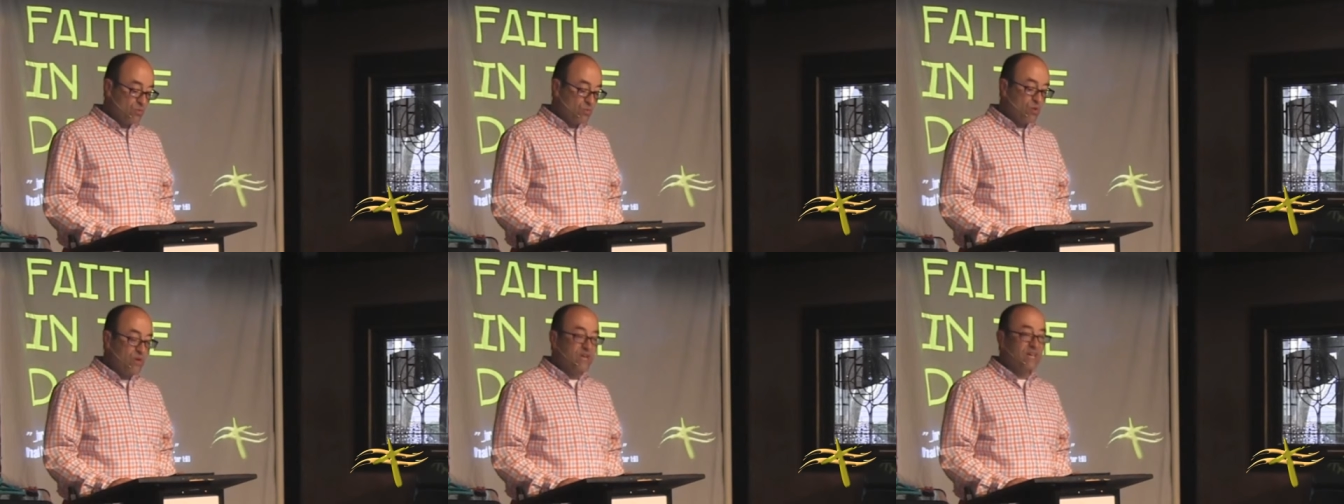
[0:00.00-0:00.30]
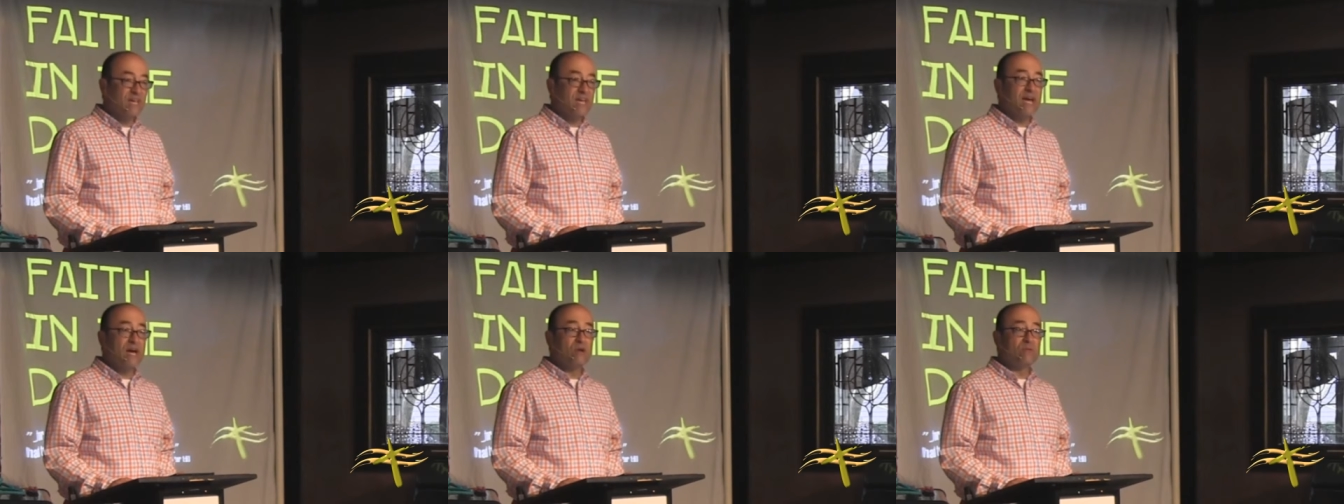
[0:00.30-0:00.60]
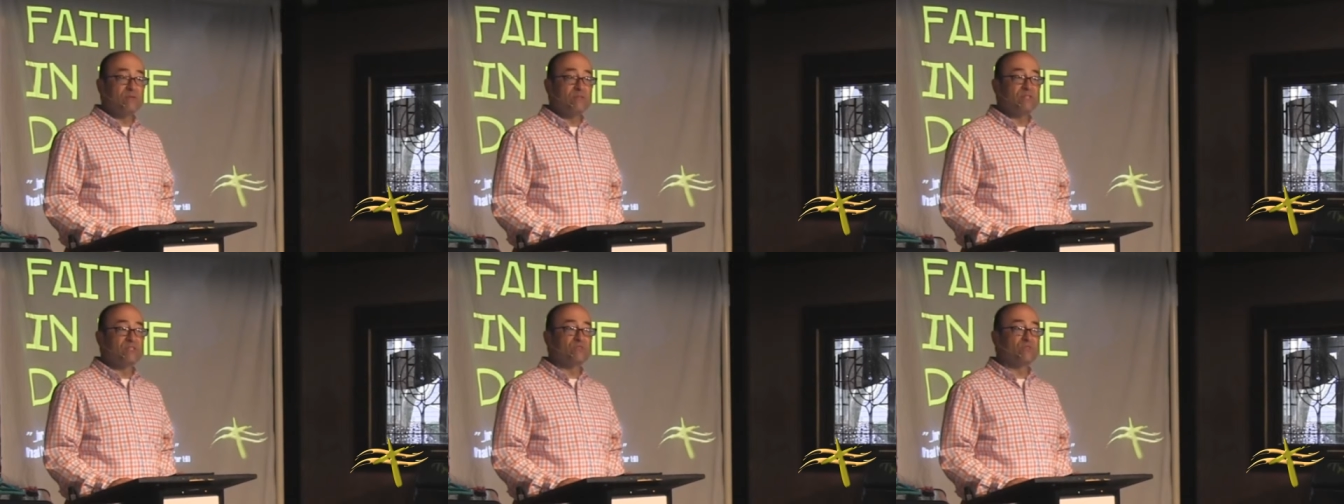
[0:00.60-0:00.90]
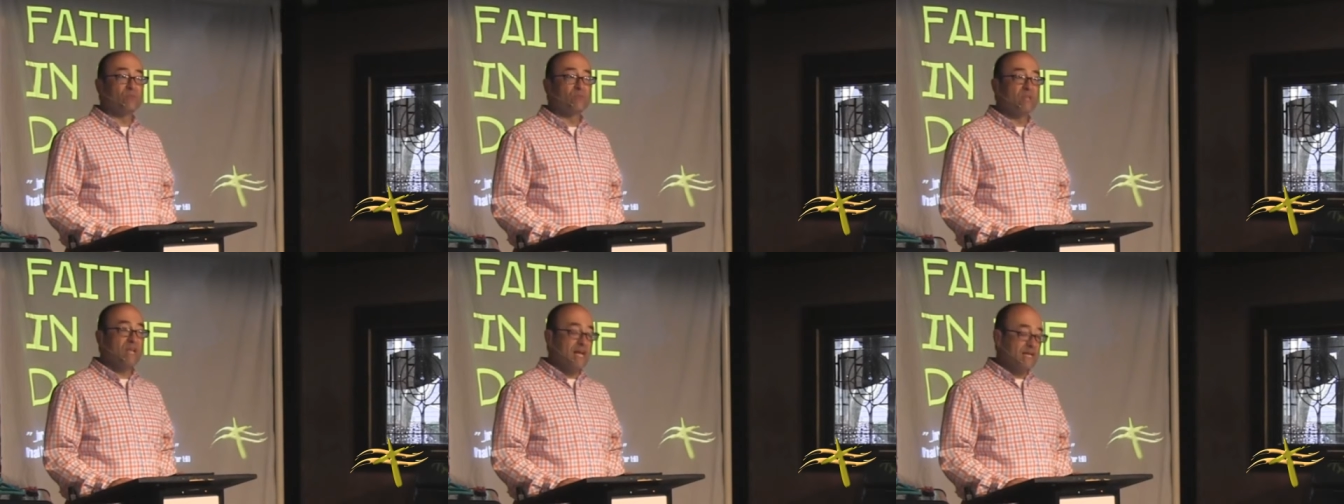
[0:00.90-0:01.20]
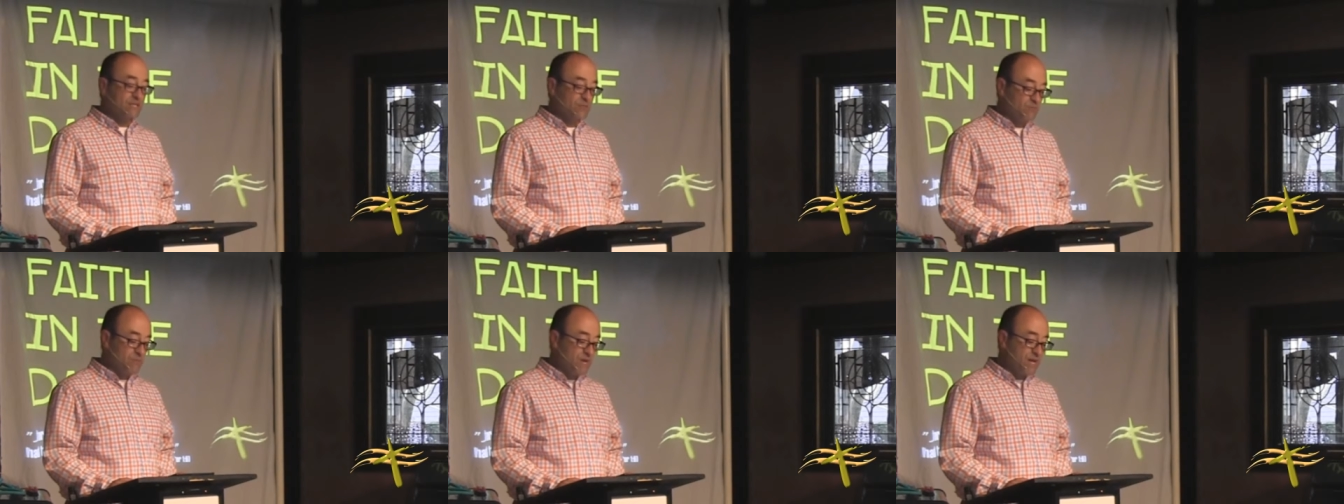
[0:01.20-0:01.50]
One account is from
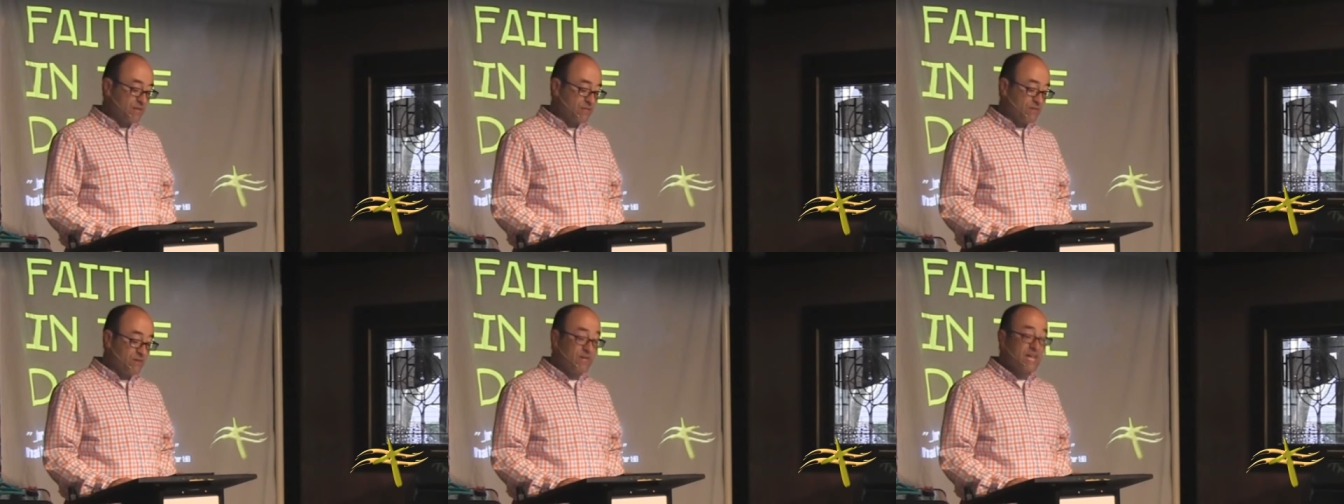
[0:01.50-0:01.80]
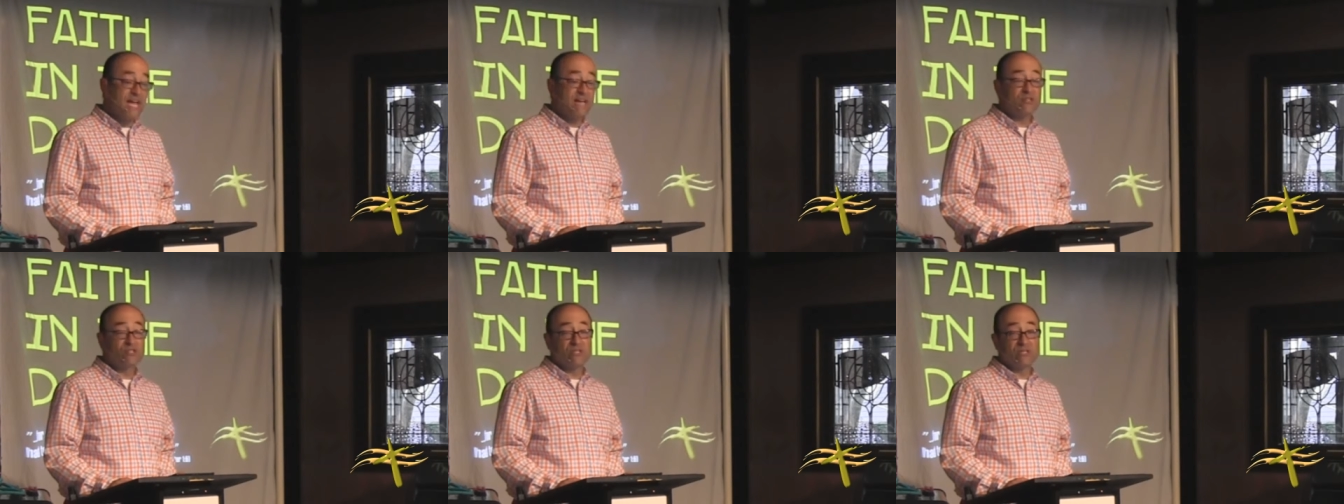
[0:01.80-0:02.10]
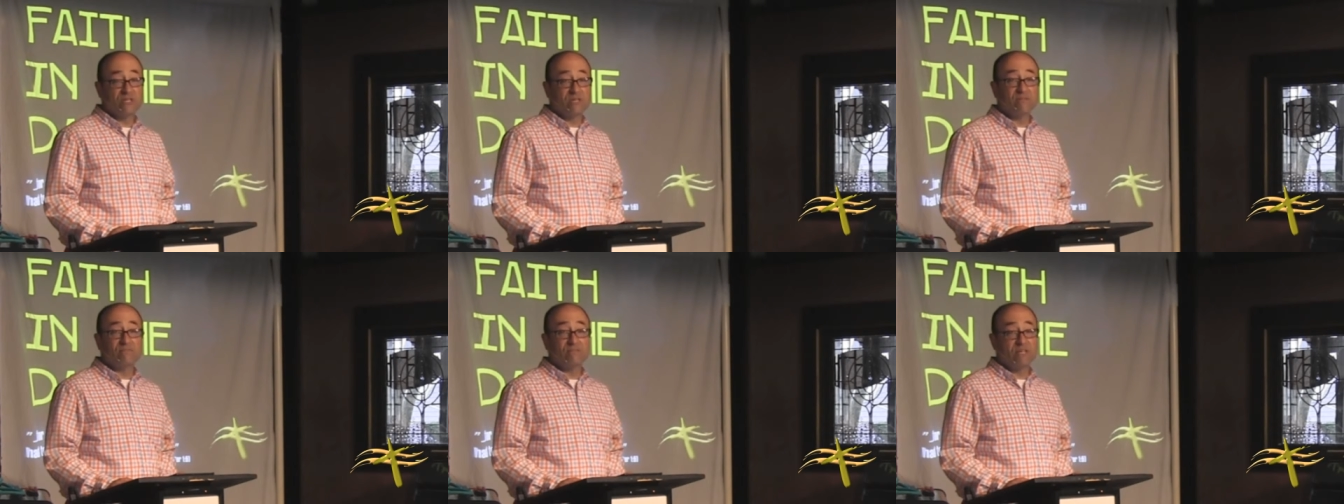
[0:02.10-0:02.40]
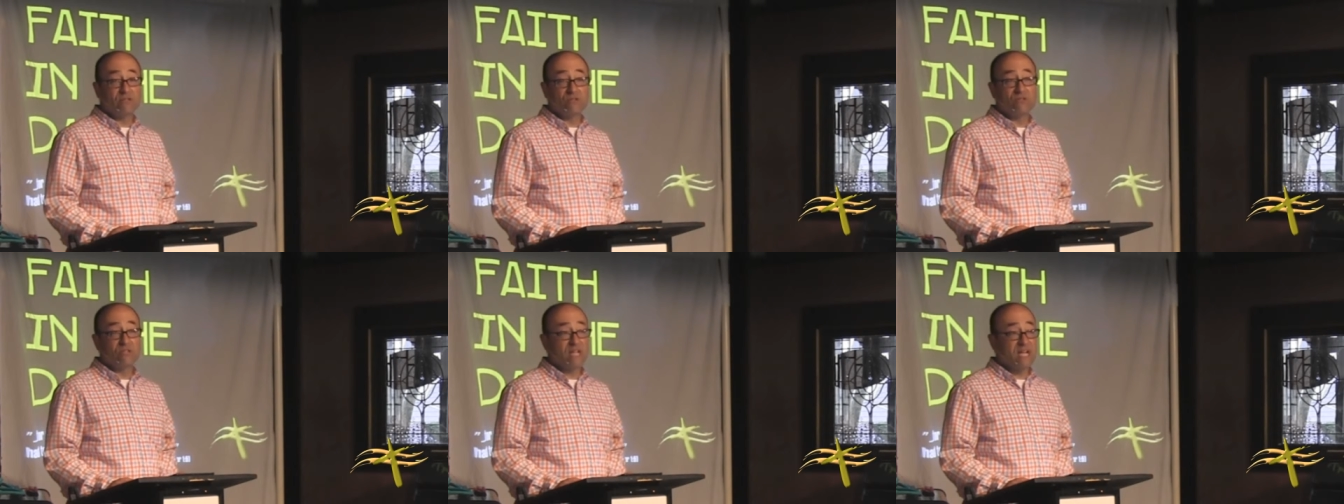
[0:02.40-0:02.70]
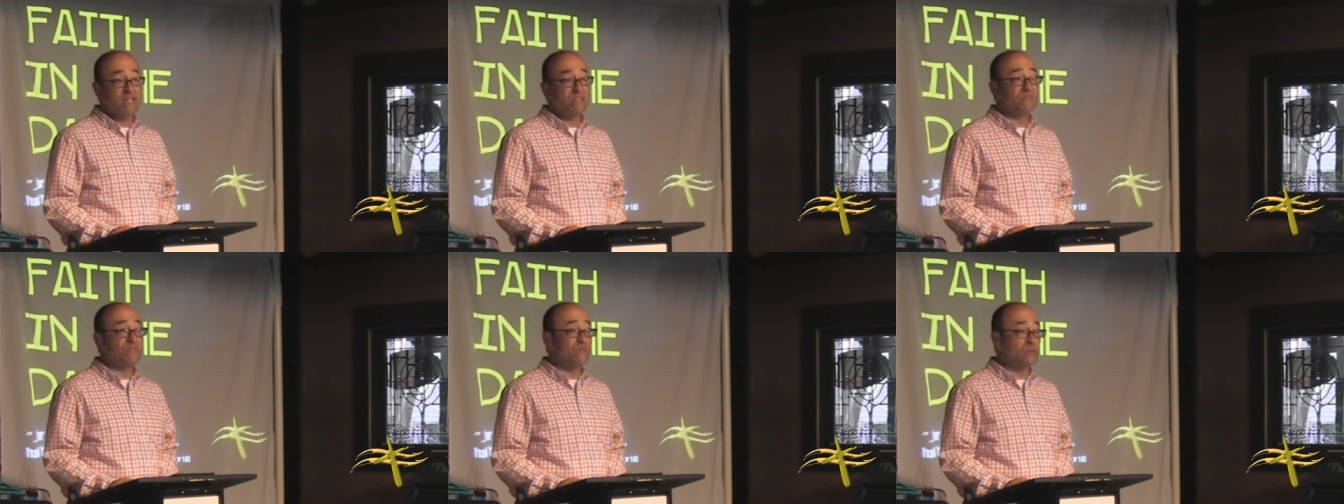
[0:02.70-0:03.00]
last month, and actually in the
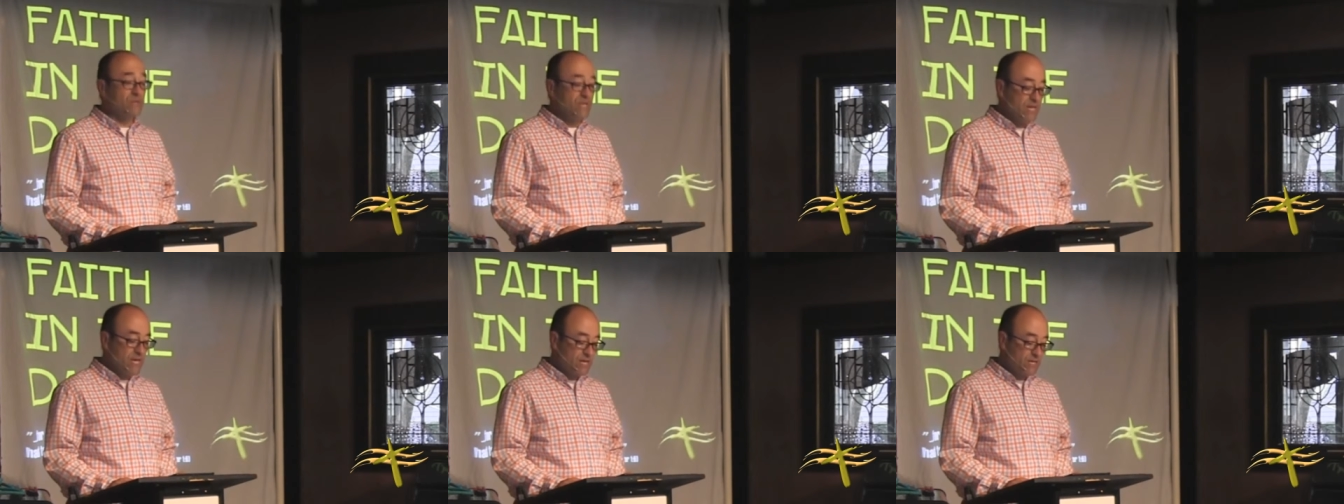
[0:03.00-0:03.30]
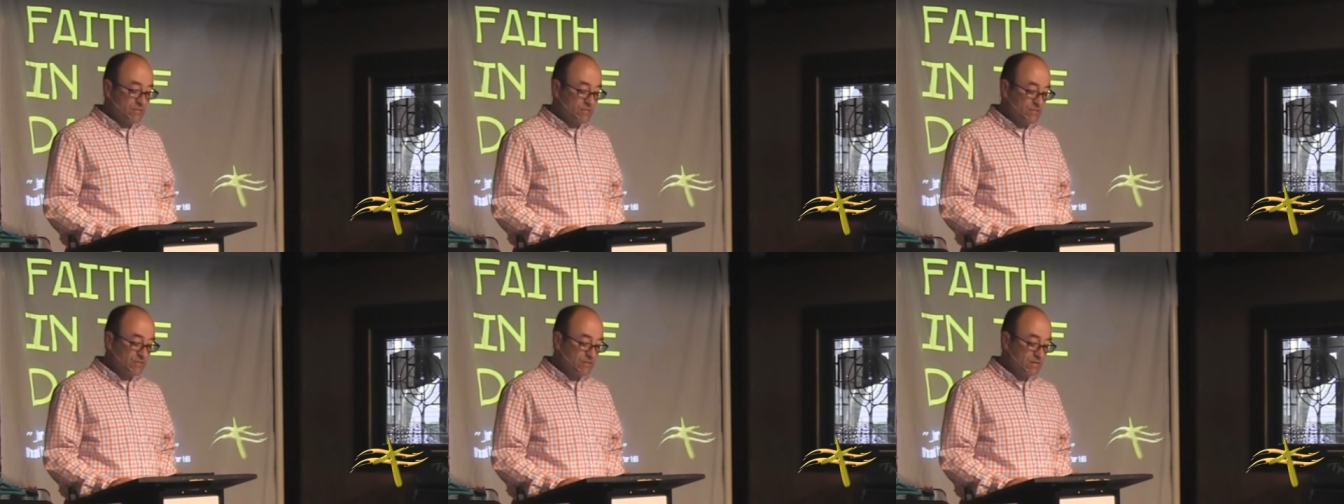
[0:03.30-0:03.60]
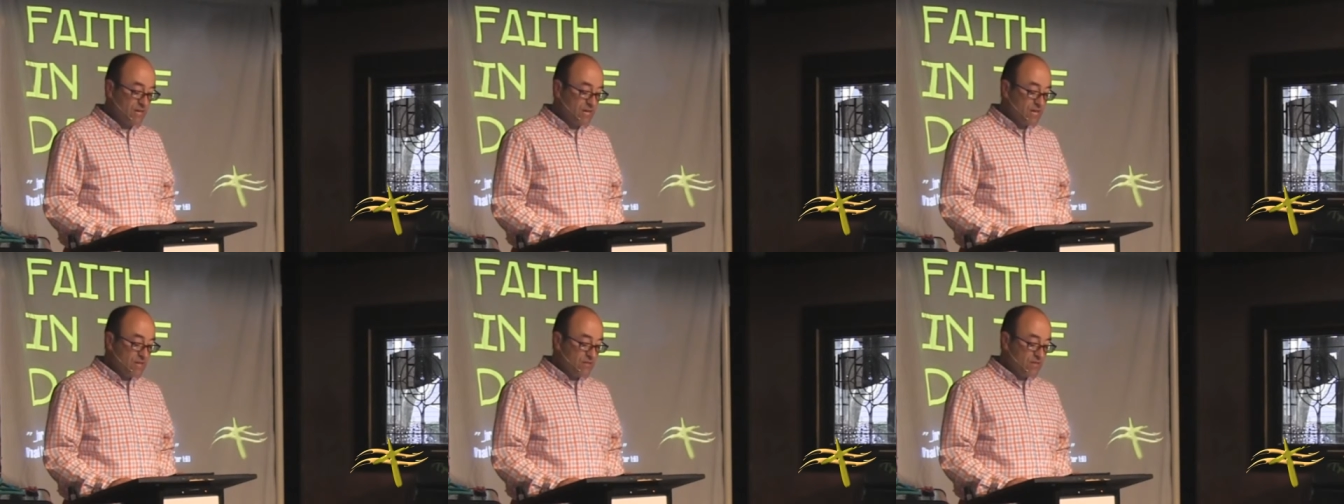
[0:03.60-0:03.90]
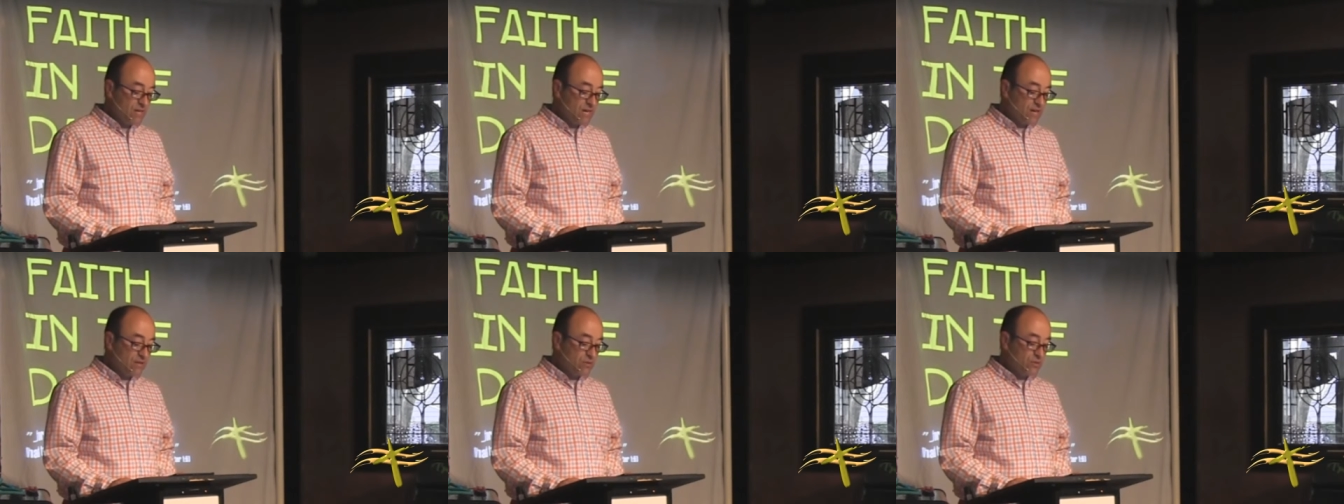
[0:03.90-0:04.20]
last few days. The